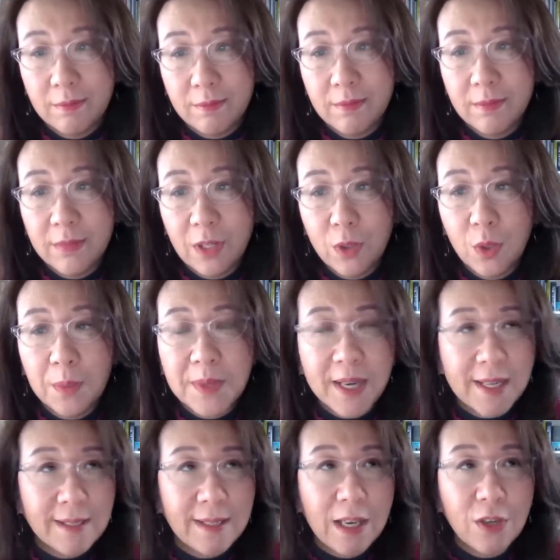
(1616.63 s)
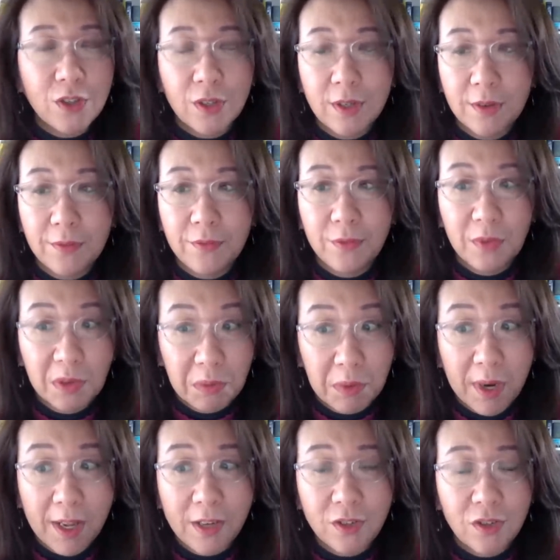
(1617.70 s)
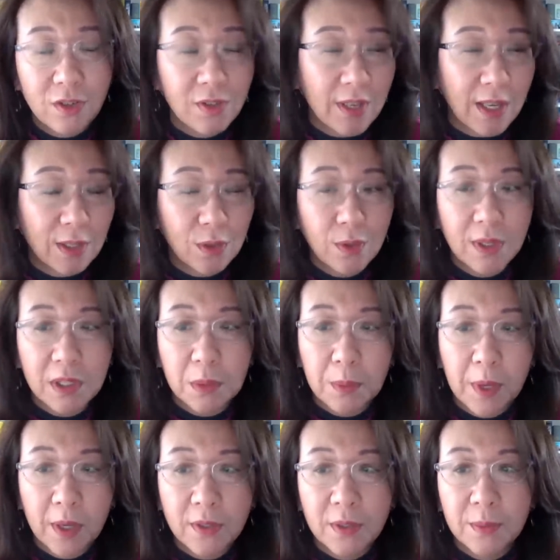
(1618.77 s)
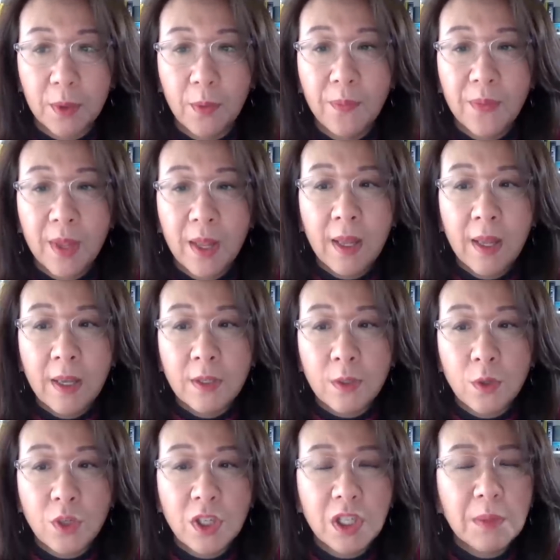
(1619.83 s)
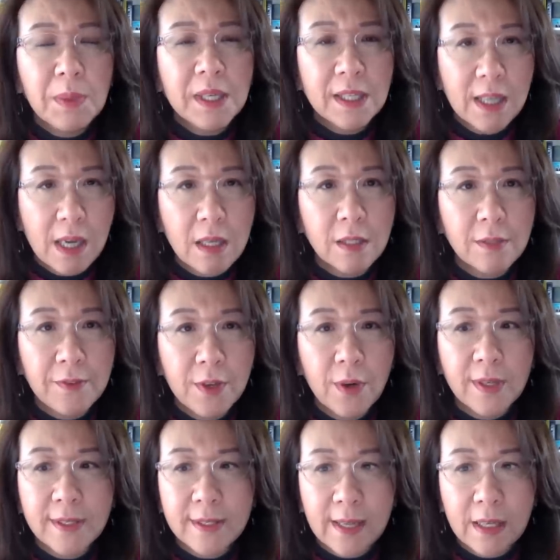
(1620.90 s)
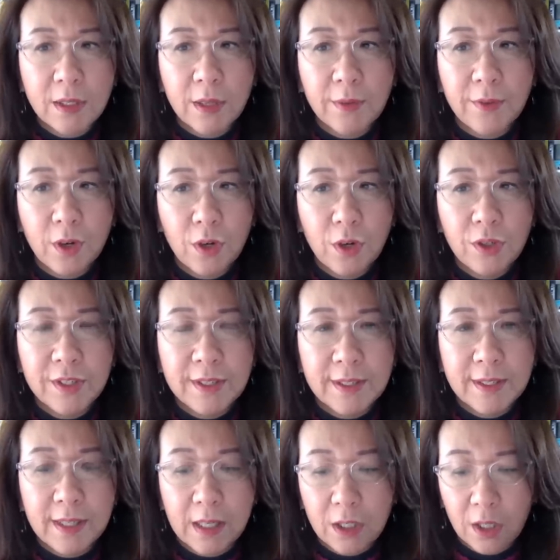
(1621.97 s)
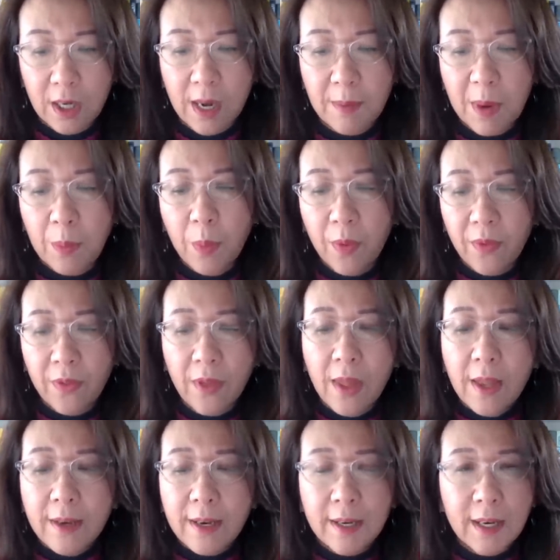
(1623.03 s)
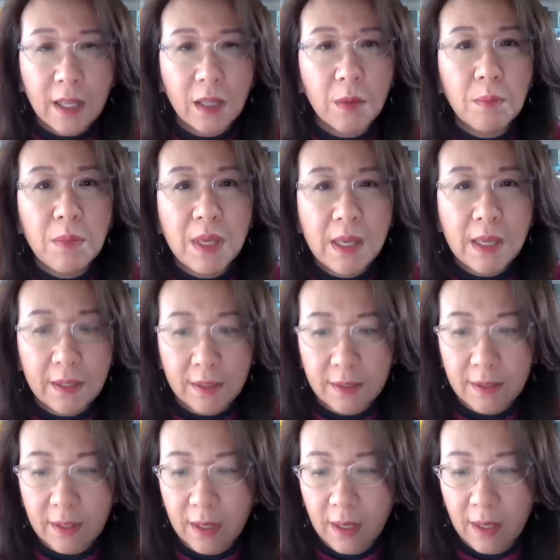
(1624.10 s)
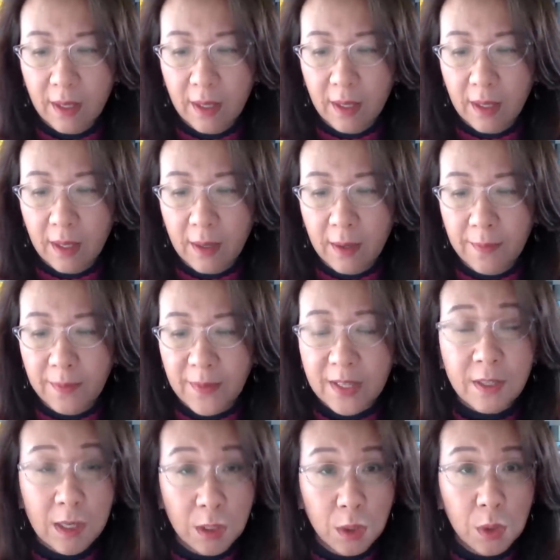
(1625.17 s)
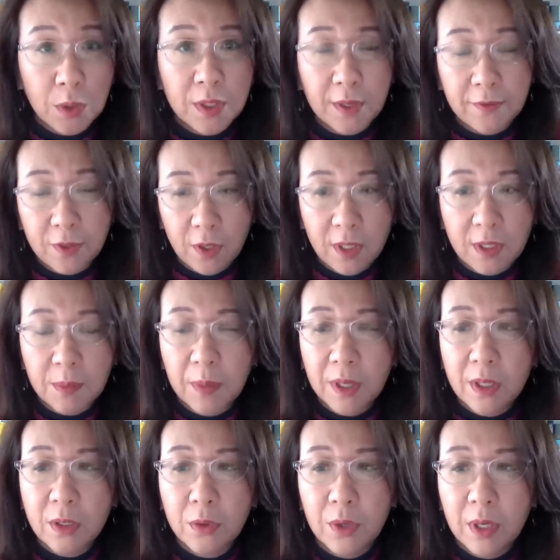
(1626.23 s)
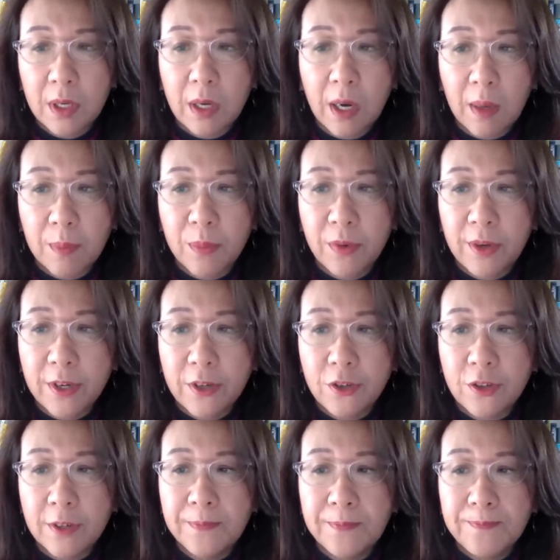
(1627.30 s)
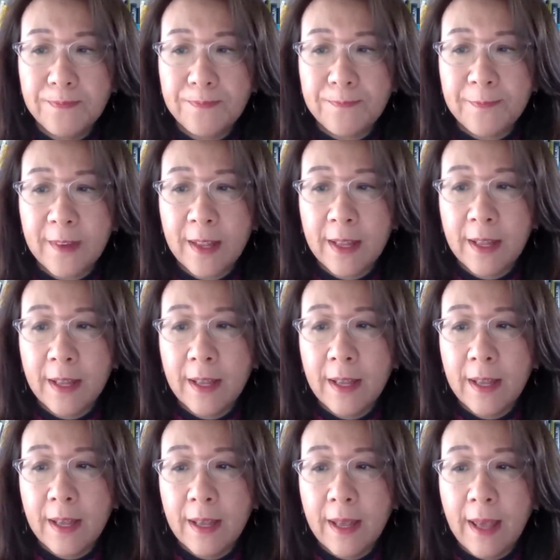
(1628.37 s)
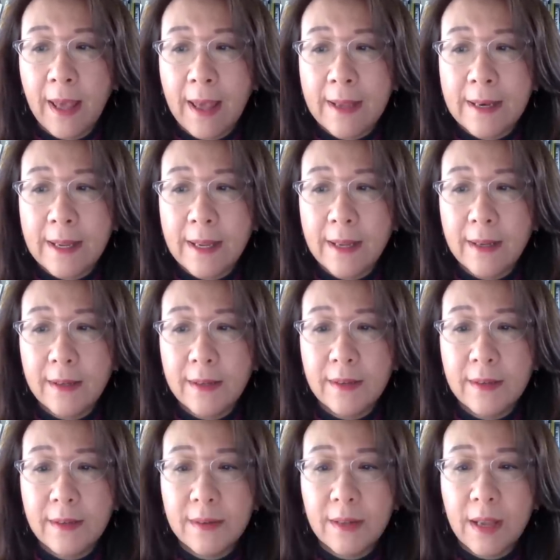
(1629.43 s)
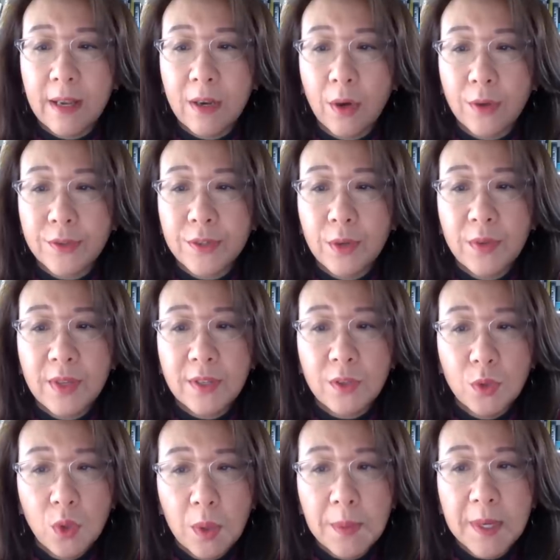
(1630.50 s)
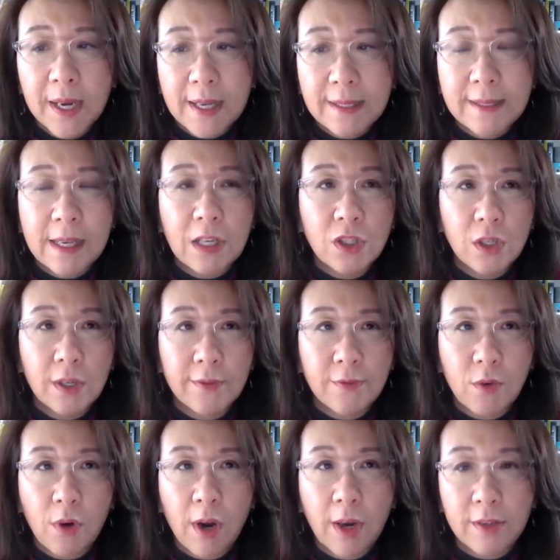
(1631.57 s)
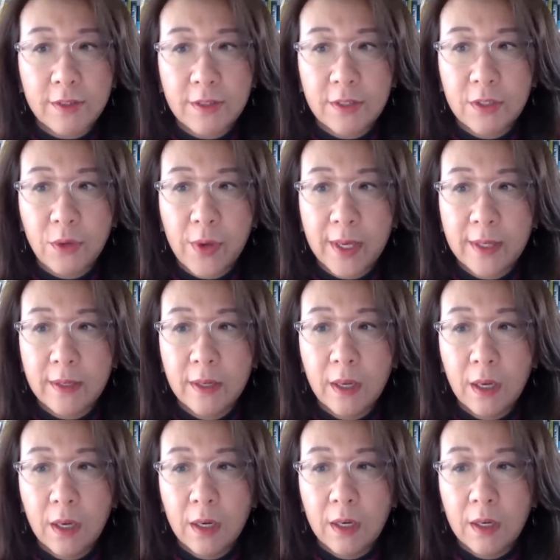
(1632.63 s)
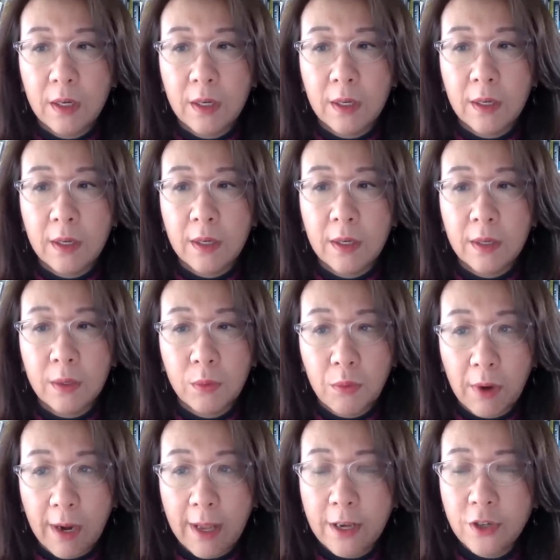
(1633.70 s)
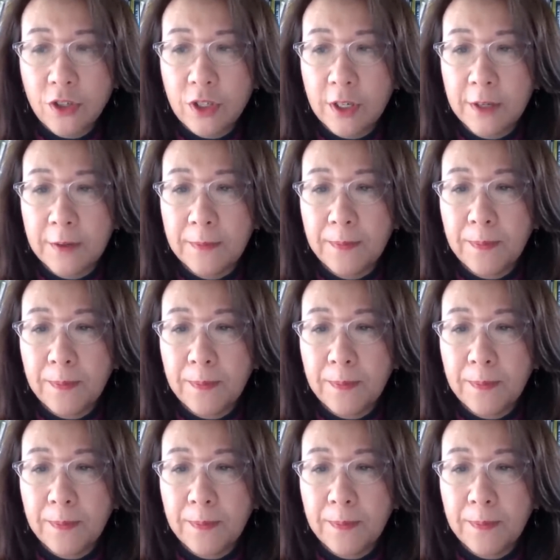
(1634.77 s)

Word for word: the normalization of the relations as soon as possible. So Xi Jinping does feel a sense of urgency to come up with another means um, that's conducive to his military operation. And, and also this normalization of cross-strait relation